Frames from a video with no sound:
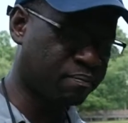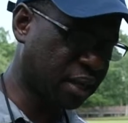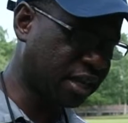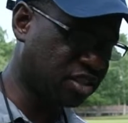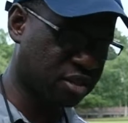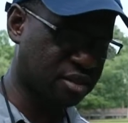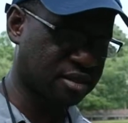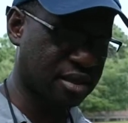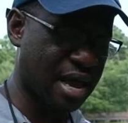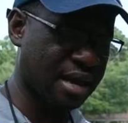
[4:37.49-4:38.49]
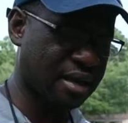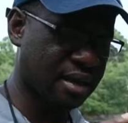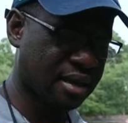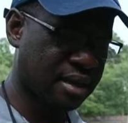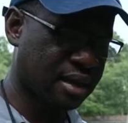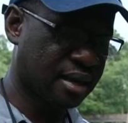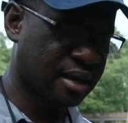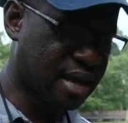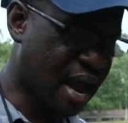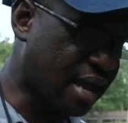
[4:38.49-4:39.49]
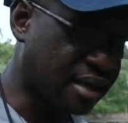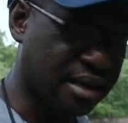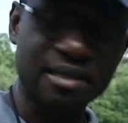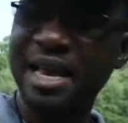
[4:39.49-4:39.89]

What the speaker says: patience, like kindness,